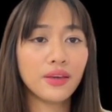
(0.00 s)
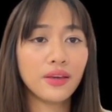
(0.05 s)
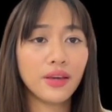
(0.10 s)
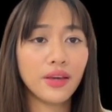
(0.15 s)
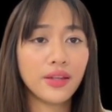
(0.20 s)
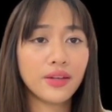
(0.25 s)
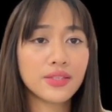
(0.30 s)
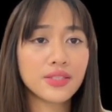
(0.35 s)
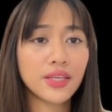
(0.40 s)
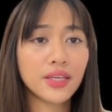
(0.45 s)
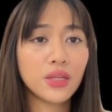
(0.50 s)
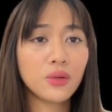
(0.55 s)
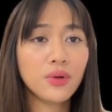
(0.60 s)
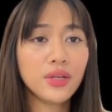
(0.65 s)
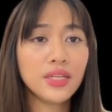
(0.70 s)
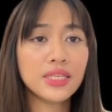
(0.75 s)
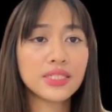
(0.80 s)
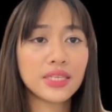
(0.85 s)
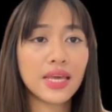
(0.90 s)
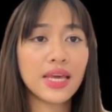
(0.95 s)
And the second
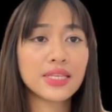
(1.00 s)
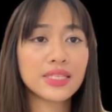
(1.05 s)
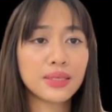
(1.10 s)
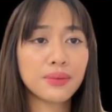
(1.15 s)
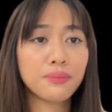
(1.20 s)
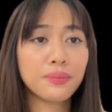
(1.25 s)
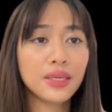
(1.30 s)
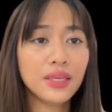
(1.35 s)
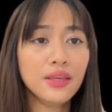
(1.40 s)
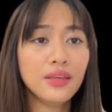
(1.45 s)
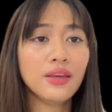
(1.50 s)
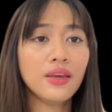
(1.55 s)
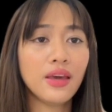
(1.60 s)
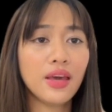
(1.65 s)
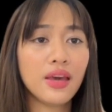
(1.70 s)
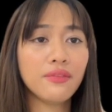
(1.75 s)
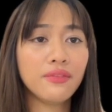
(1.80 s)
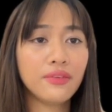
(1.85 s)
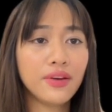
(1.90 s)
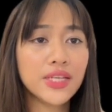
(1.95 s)
one is SEP,
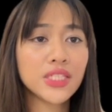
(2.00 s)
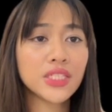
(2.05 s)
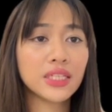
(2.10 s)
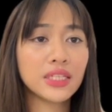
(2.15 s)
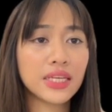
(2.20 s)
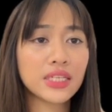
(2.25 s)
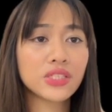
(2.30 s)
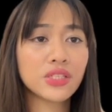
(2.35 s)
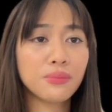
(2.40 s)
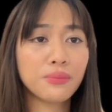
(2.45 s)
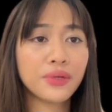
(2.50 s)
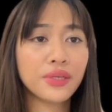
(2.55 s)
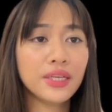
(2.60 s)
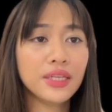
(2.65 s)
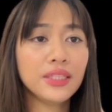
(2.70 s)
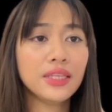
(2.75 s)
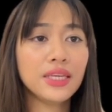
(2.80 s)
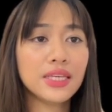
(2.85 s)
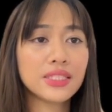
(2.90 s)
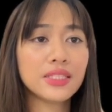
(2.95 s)
average collection
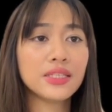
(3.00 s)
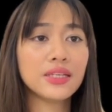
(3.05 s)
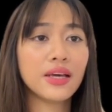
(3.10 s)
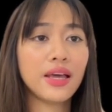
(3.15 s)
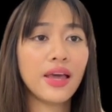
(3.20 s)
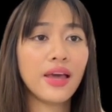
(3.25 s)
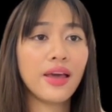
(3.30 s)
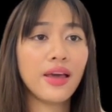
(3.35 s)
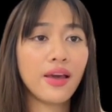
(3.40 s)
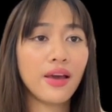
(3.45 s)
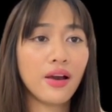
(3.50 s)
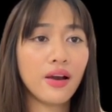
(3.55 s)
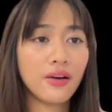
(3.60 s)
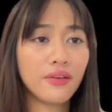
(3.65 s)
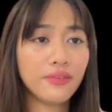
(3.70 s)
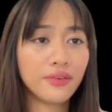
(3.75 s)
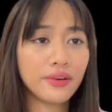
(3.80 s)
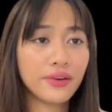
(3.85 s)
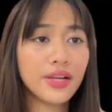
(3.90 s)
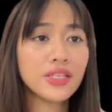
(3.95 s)
period, is the
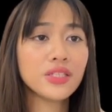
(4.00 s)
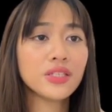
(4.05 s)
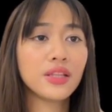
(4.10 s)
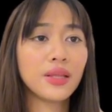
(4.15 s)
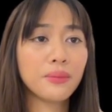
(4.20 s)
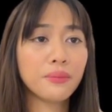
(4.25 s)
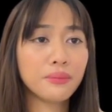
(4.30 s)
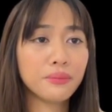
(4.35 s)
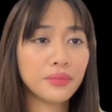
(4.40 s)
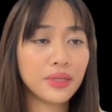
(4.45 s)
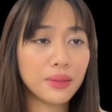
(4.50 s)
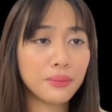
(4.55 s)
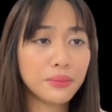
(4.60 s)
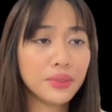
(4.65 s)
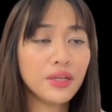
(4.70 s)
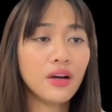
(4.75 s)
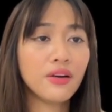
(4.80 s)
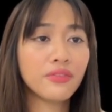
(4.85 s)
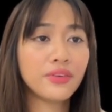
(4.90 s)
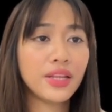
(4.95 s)
average
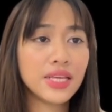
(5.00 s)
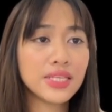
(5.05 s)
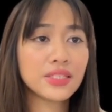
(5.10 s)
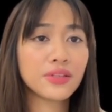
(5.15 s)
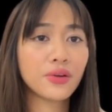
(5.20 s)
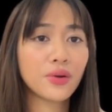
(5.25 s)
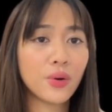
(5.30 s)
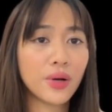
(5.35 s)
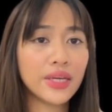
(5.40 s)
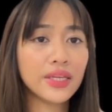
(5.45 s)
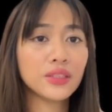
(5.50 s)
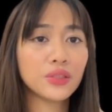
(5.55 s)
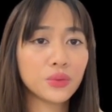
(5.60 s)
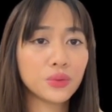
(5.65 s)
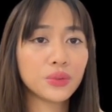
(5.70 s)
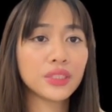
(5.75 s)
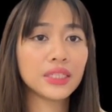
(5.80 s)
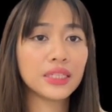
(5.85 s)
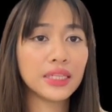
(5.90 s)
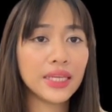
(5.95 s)
number of days required
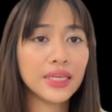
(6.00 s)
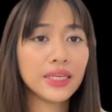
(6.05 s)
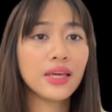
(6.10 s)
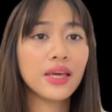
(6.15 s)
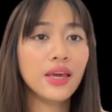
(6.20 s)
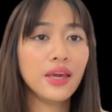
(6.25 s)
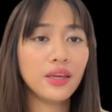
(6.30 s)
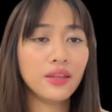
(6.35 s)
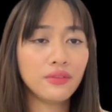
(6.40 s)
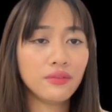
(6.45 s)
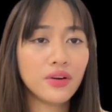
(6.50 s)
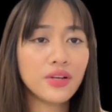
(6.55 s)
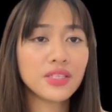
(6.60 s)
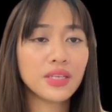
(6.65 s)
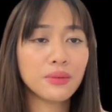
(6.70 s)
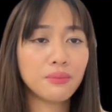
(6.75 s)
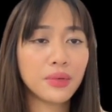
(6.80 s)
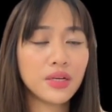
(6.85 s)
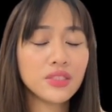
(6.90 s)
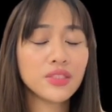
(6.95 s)
to collect invoice
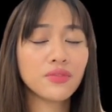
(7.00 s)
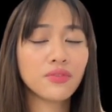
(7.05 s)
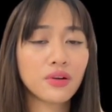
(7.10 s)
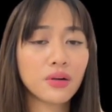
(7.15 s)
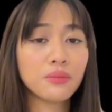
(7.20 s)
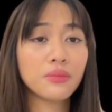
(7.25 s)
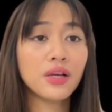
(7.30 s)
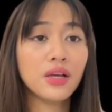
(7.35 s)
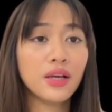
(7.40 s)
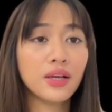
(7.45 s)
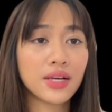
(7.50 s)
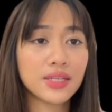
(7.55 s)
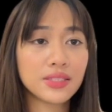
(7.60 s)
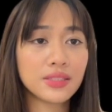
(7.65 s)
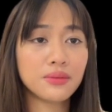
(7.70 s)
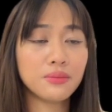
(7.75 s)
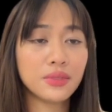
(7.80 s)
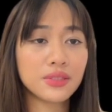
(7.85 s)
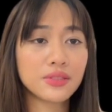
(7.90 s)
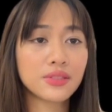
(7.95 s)
amounts from
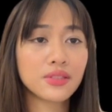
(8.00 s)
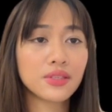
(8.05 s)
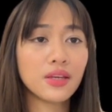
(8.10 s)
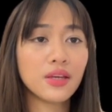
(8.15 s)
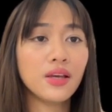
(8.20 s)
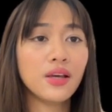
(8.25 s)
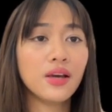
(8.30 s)
customers.